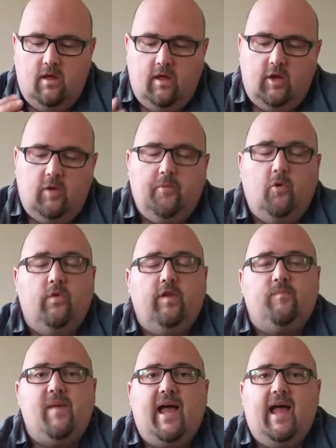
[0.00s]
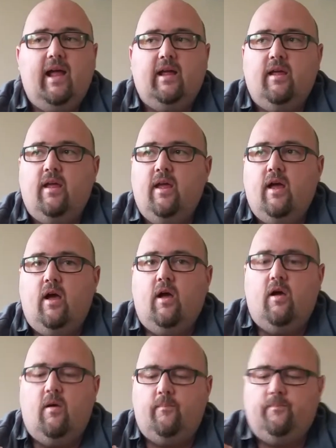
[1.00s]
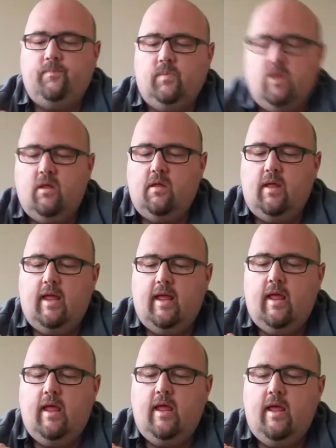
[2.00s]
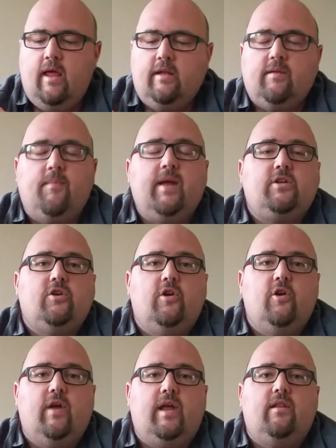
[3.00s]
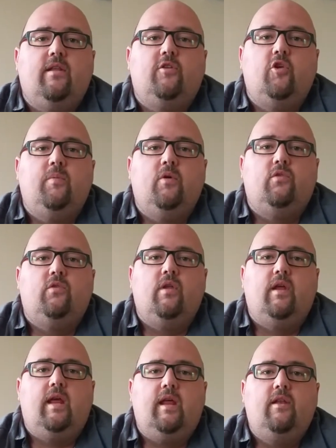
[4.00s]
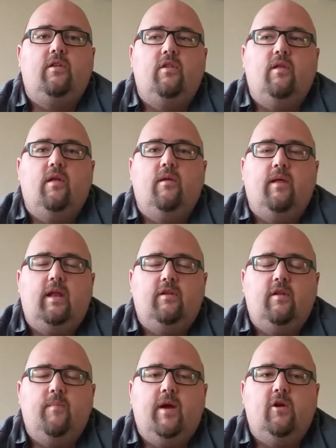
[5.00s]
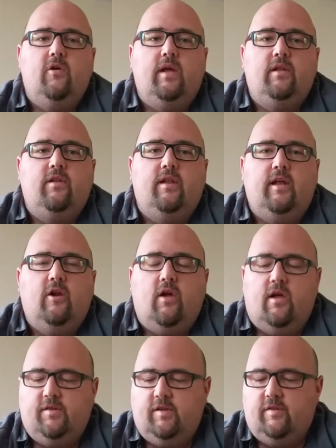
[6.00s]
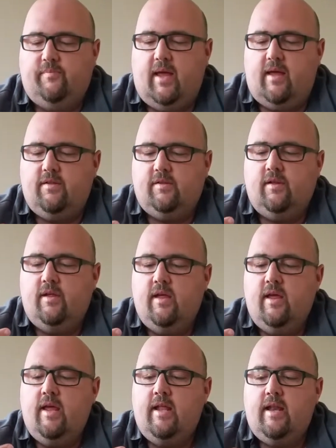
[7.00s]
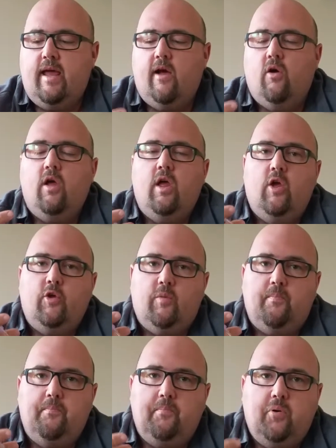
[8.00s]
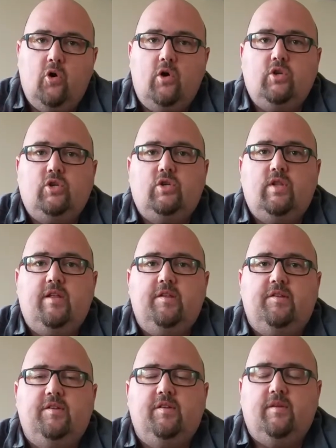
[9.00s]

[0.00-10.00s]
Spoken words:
You pull this back to make sure you're in the tubule, into the marrow, into the interosseous space. Now, you push on